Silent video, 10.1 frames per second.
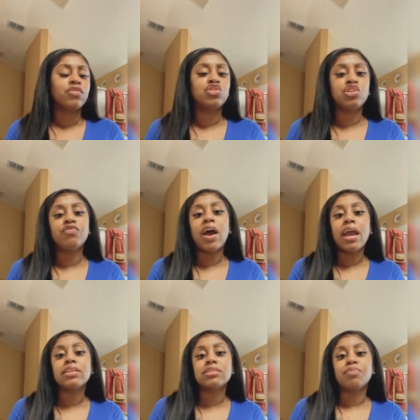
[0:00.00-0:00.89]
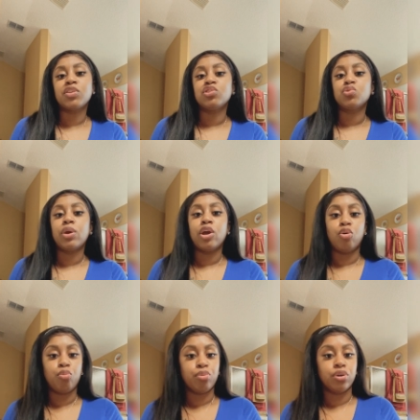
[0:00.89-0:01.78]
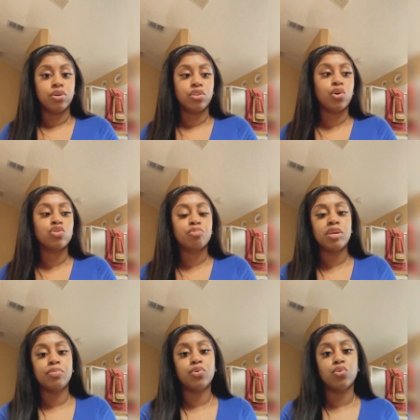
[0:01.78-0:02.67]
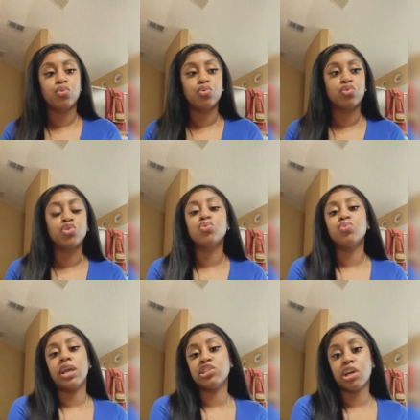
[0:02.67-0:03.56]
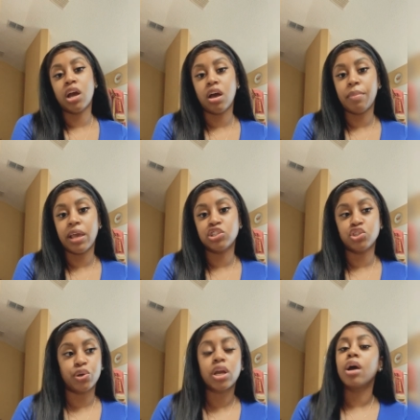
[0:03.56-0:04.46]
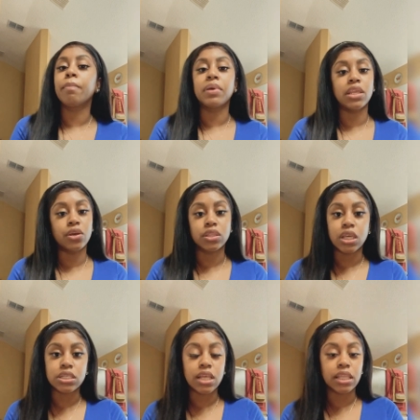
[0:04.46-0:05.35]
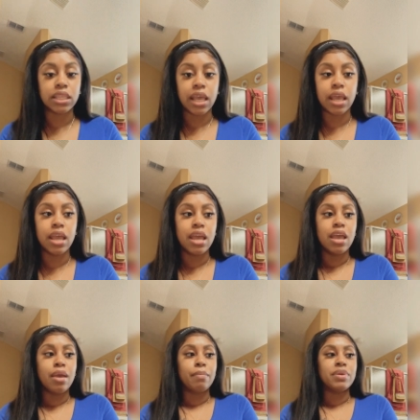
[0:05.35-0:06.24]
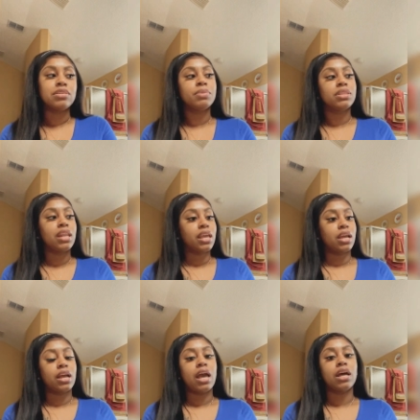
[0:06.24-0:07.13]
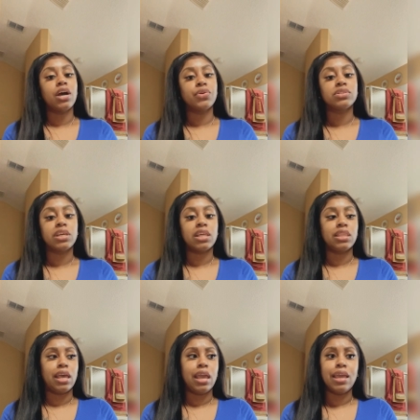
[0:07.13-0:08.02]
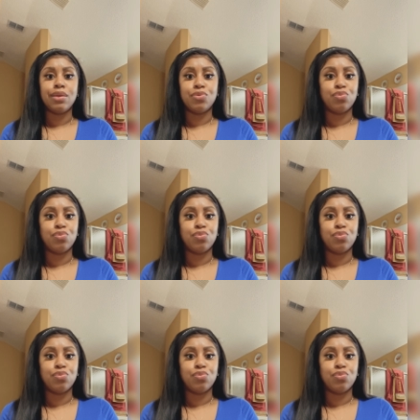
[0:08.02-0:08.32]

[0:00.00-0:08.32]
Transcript: find something to help those people do a job at your company or things like that. Be sympathetic and kind of understand that, hey,